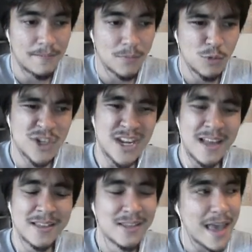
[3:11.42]
which
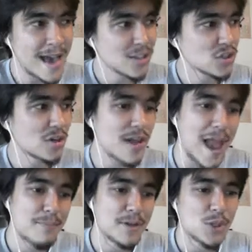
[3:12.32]
has started
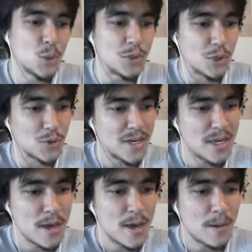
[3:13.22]
happening to a
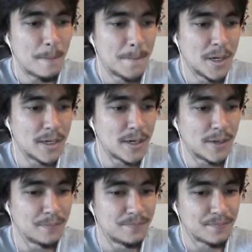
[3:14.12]
degree. But
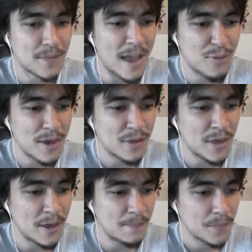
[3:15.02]
I think
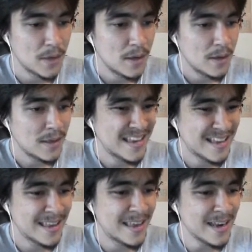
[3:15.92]
that
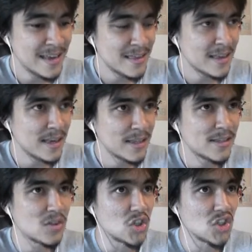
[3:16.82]
getting the
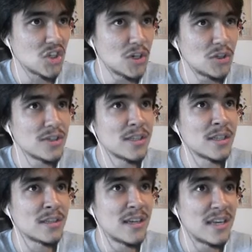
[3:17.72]
kids the skills
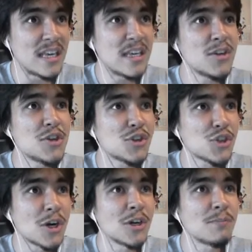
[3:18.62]
that they need to
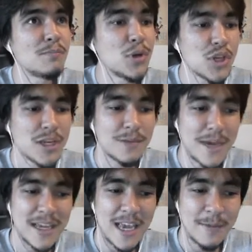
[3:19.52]
start pushing the
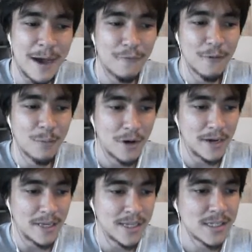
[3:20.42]
metagame out from where
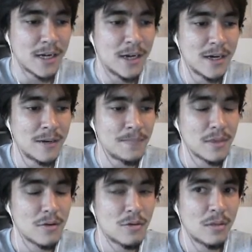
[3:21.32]
it is
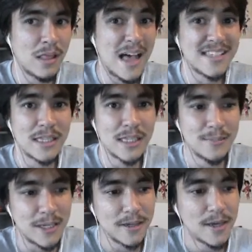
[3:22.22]
lies
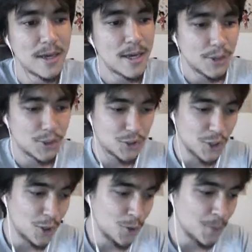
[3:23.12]
unlimited.
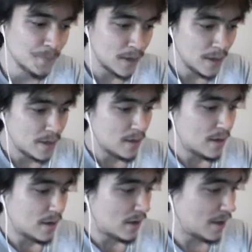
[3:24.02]
So,
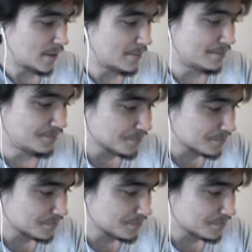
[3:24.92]
from